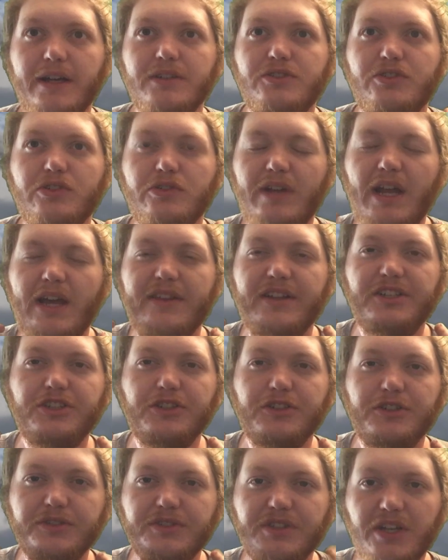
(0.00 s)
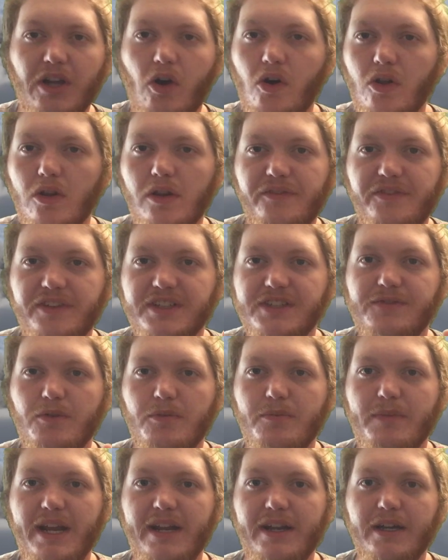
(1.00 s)
So now that you're using all of this for
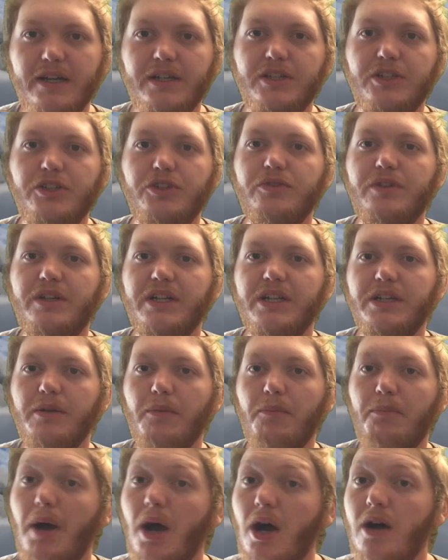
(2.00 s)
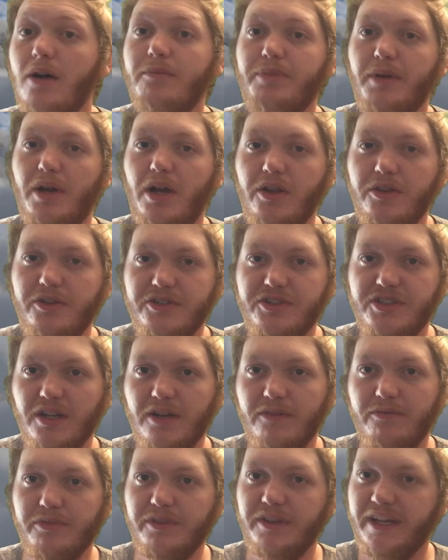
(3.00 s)
mana, you can pump other
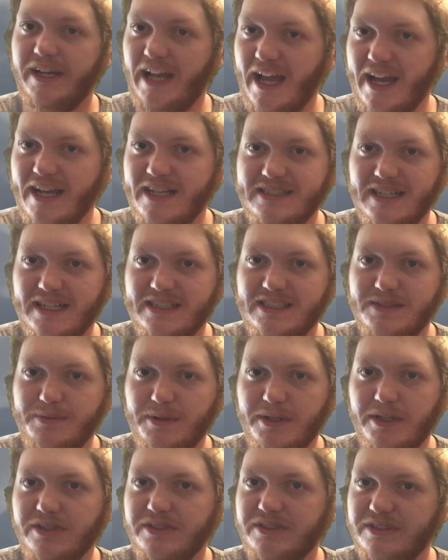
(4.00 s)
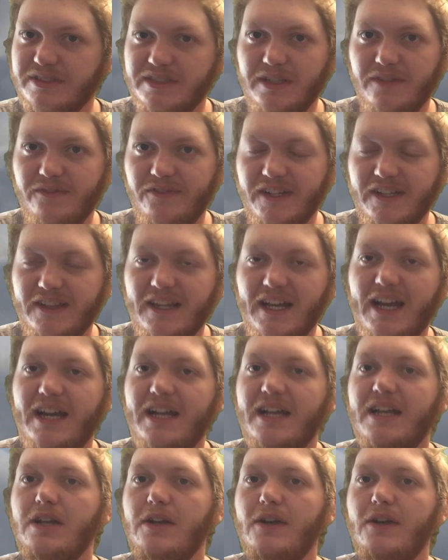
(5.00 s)
stuff with like XX spells and stuff like that